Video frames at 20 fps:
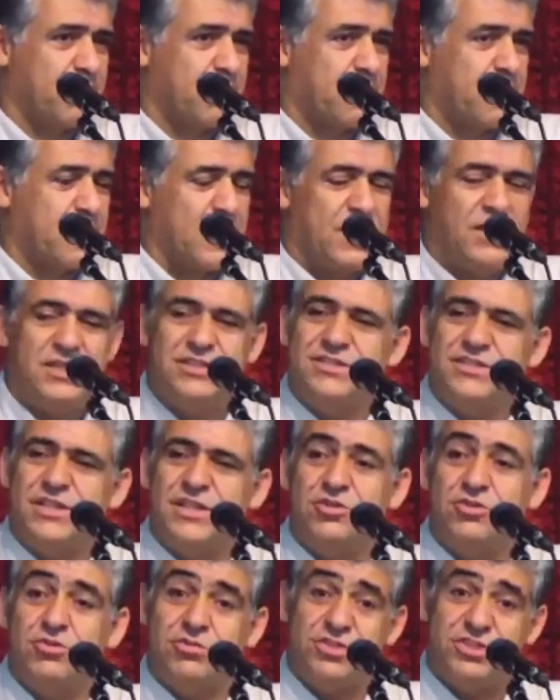He said, you
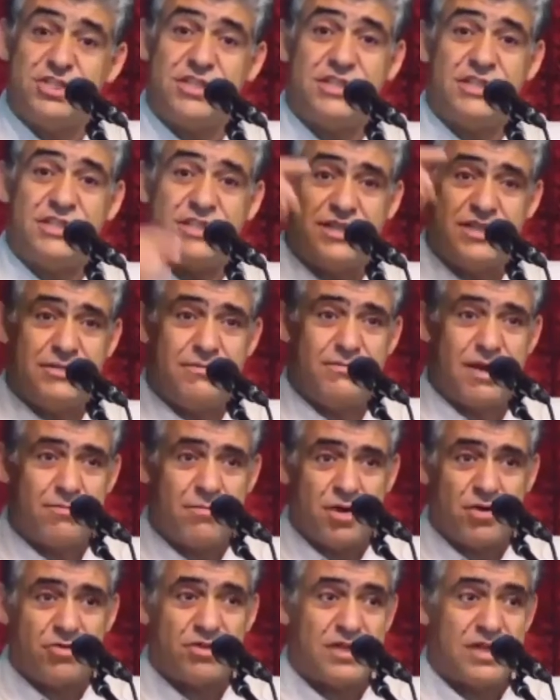see dream
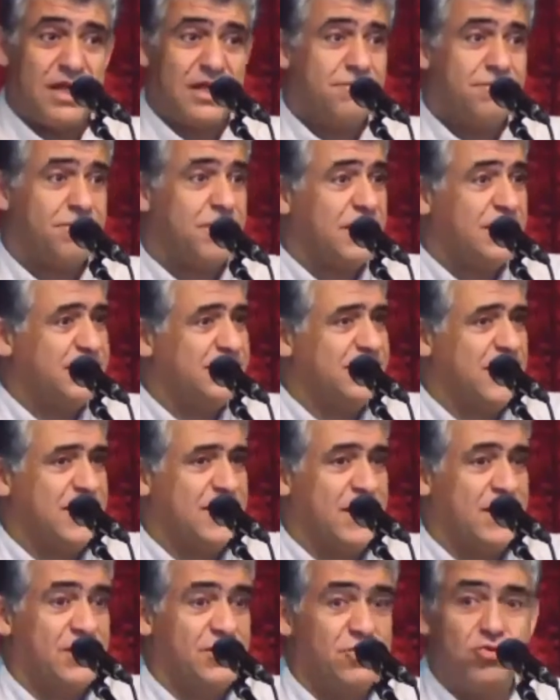about that person, and
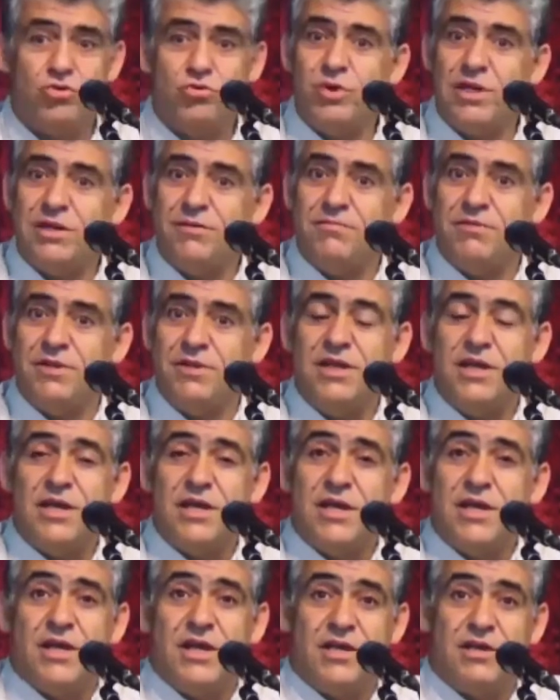you will be,
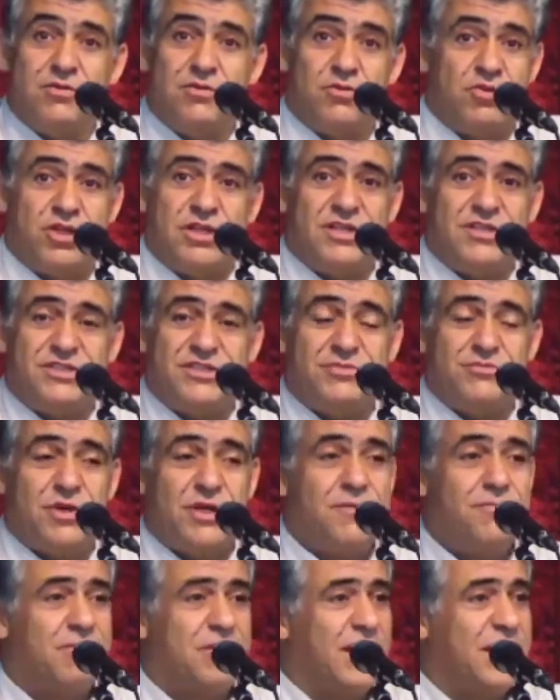it, this is very
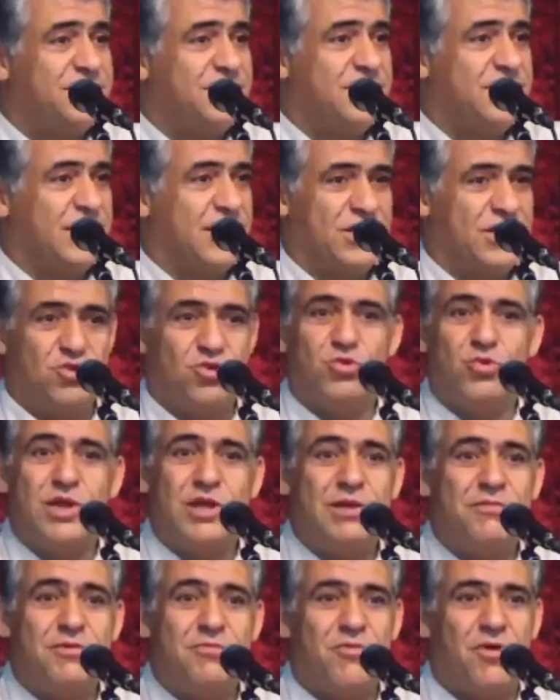blessing, and you will be
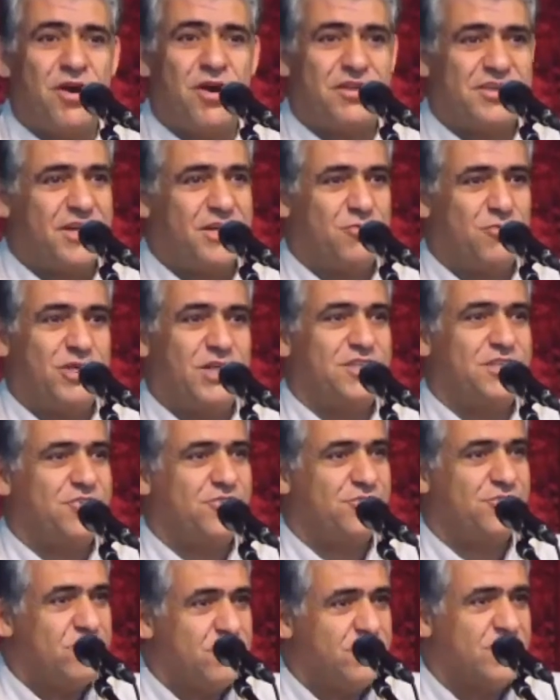martyr very soon.